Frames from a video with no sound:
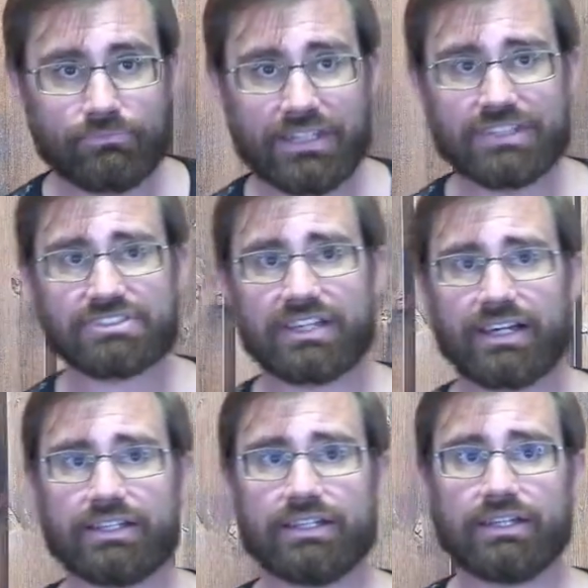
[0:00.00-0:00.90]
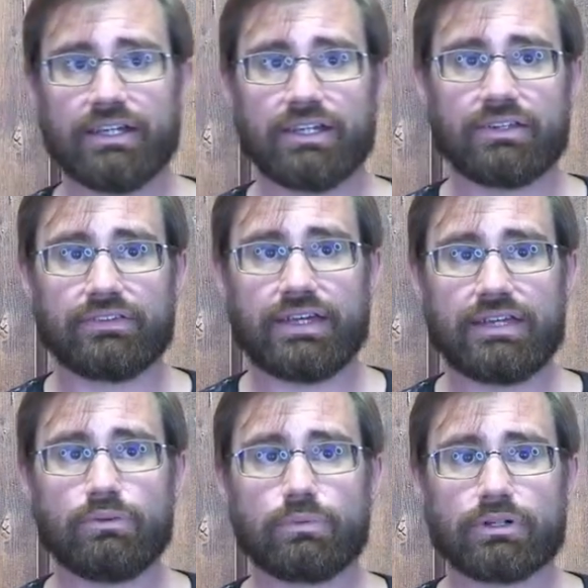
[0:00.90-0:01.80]
is that
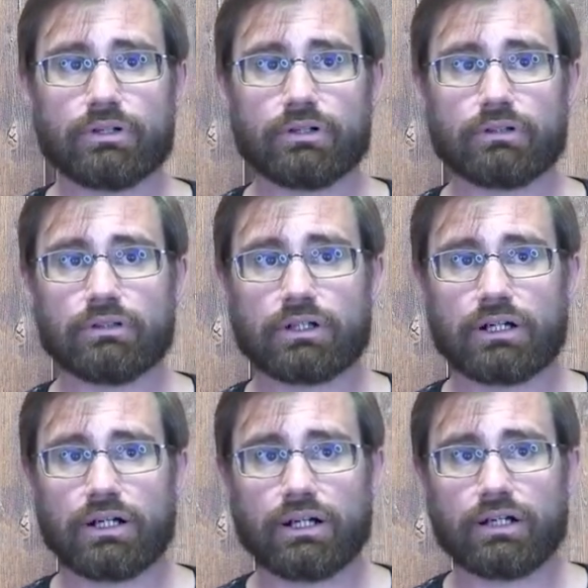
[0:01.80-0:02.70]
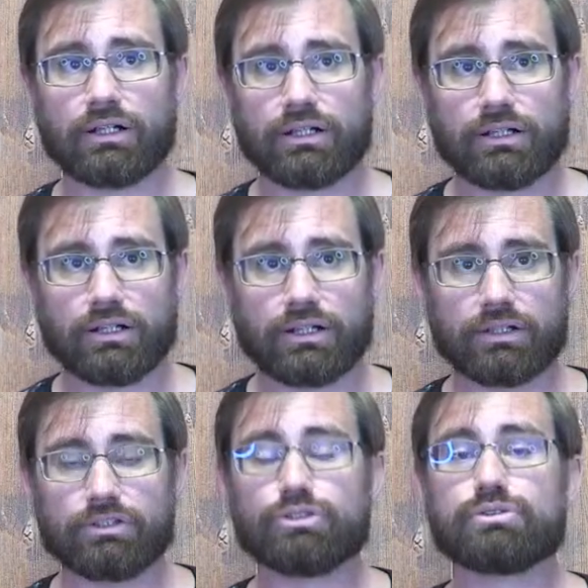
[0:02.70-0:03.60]
they will
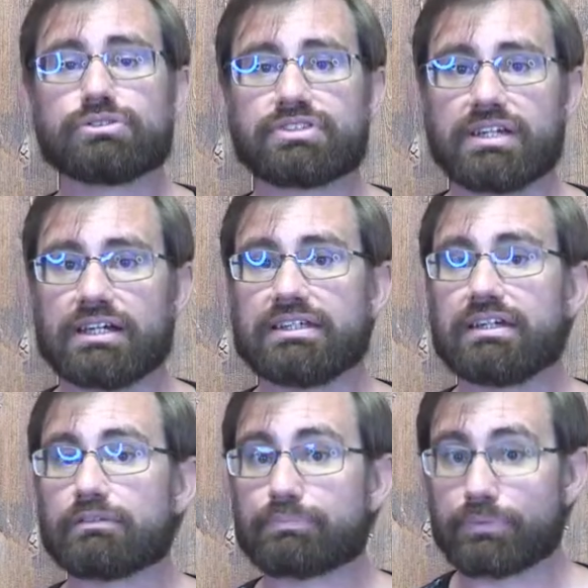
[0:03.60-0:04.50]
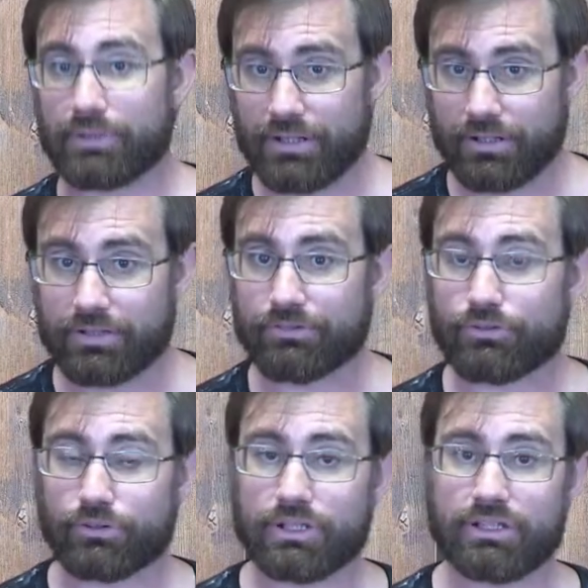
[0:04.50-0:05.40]
use the idea of prayer and
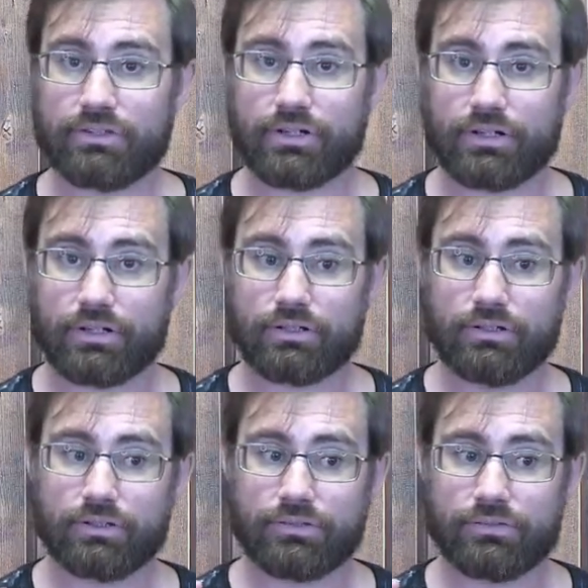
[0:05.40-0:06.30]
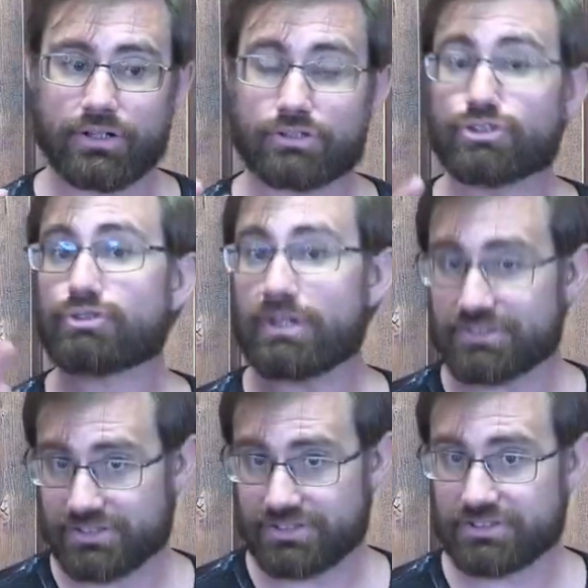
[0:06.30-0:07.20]
throwing their
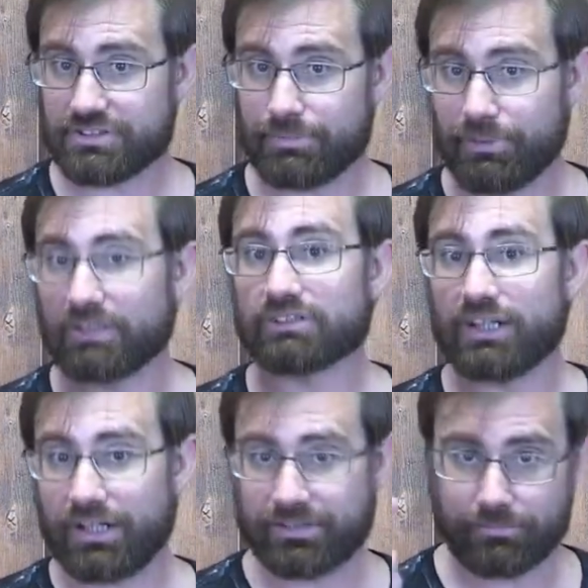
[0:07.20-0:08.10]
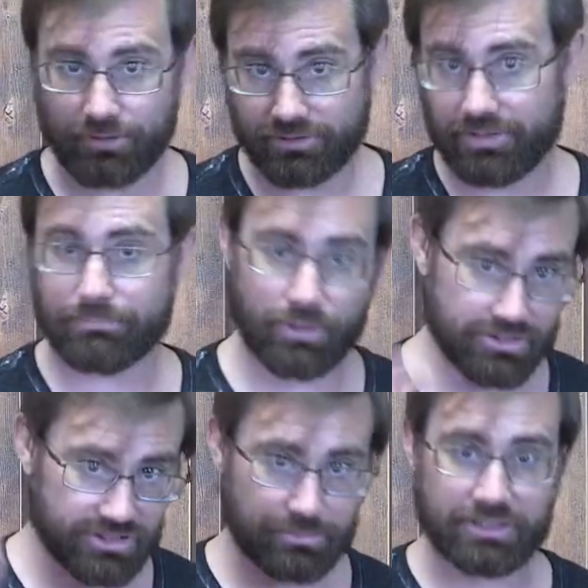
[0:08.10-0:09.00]
stresses upon God, their
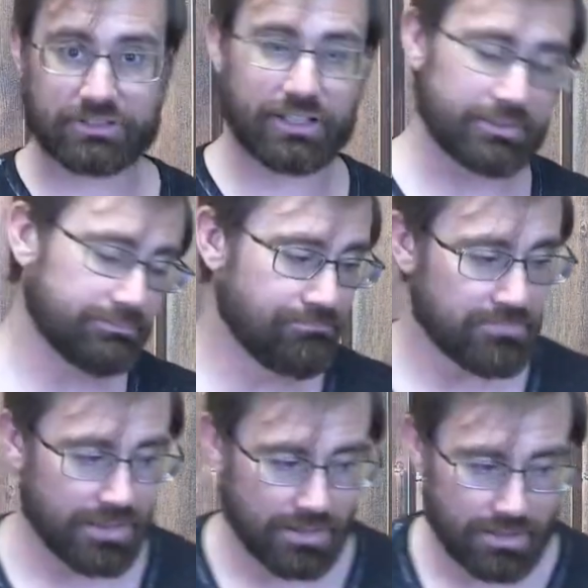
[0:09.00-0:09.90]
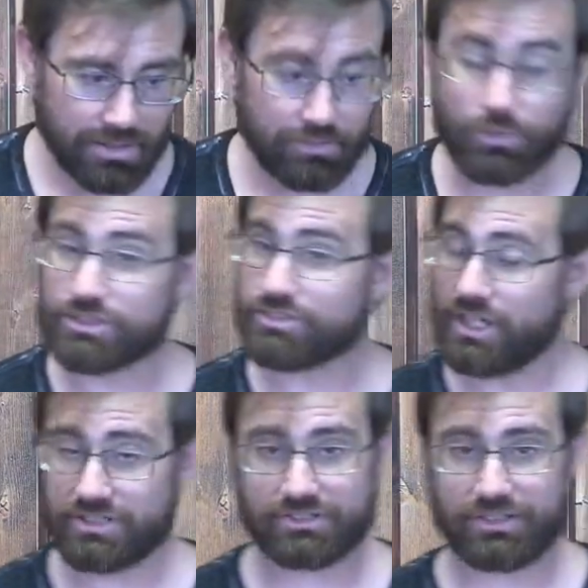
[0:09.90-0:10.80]
burdens upon God, which is
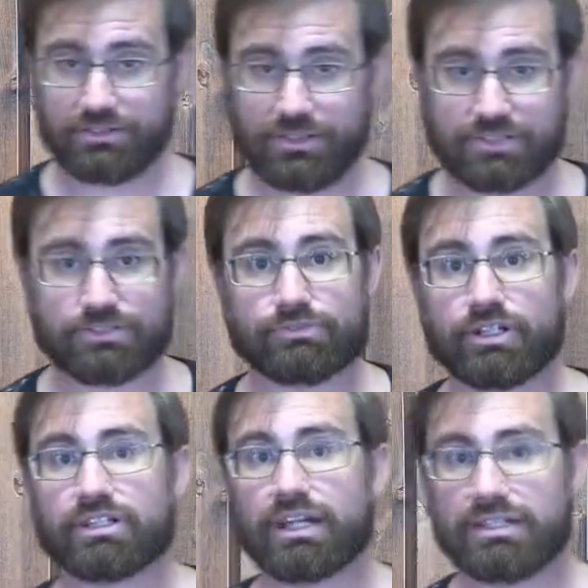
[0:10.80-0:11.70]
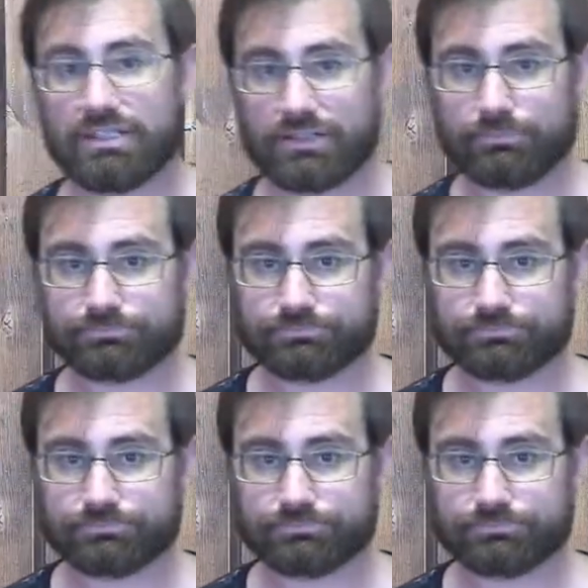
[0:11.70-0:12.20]
excellent. It's a very good idea.